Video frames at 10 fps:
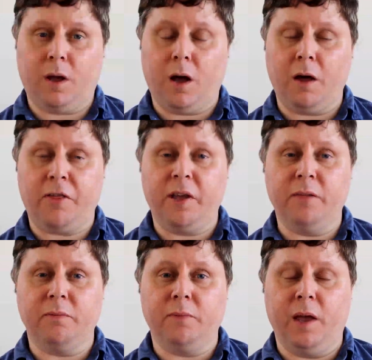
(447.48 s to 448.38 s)
I
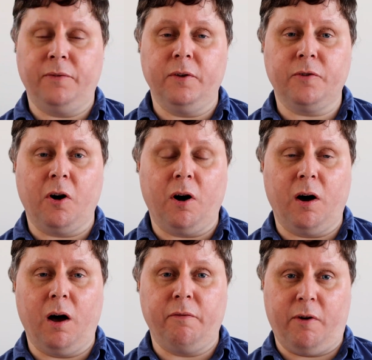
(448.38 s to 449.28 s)
think if you've got
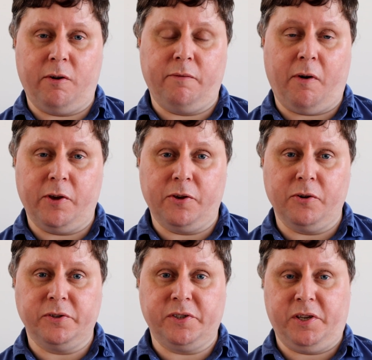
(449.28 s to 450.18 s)
a very
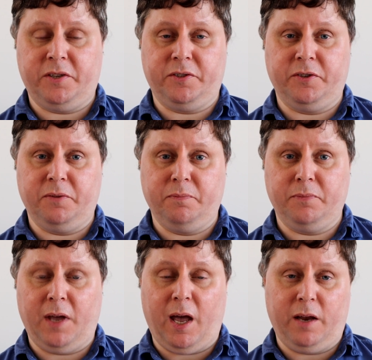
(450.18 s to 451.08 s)
good
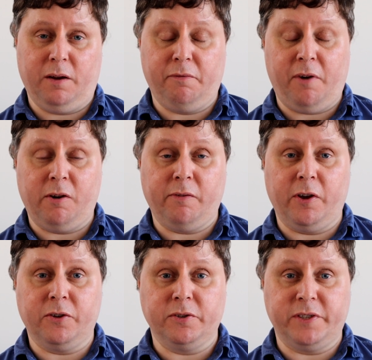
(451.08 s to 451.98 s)
system and a
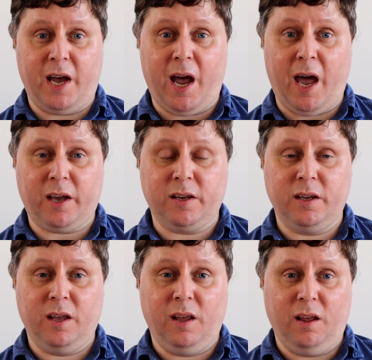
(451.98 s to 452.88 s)
very good DAC,
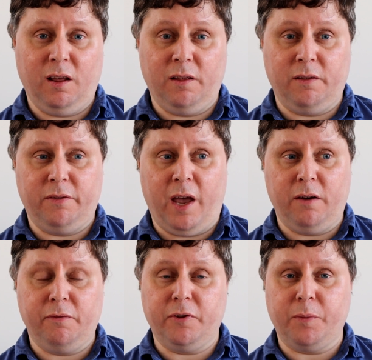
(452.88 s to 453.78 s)

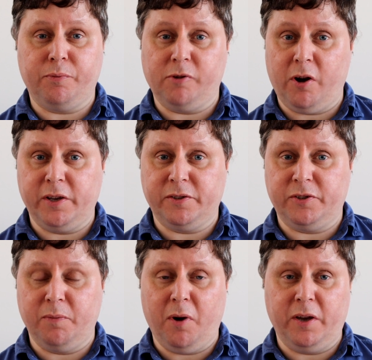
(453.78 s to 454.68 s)
then for the price
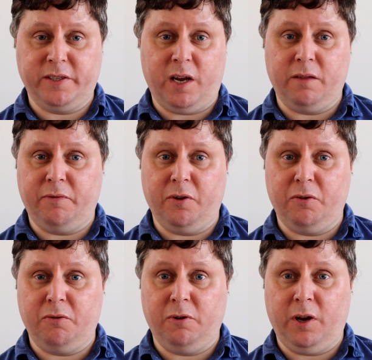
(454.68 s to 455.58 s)
you might take the
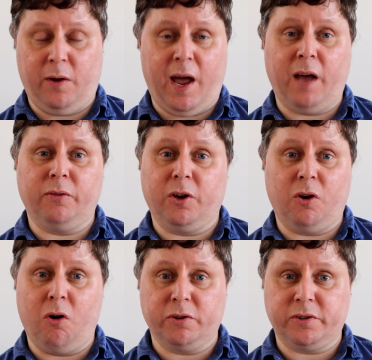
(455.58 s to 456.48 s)
view, hang the
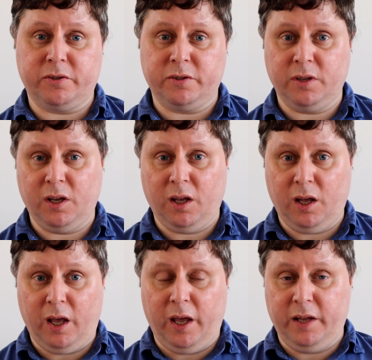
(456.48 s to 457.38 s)
cost,
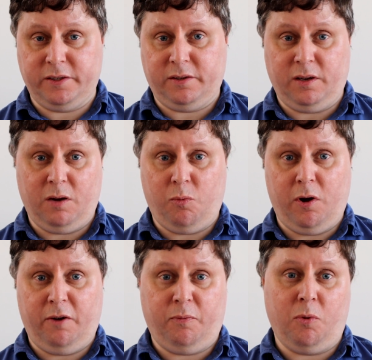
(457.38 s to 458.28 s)
it's a
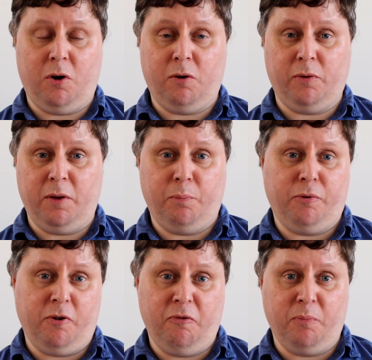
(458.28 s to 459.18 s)
worthwhile
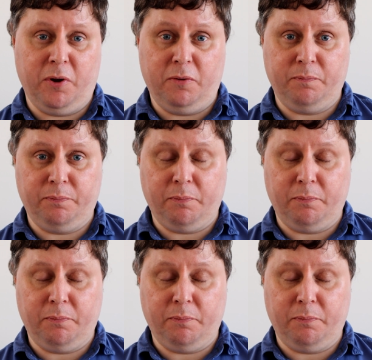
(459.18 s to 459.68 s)
improvement.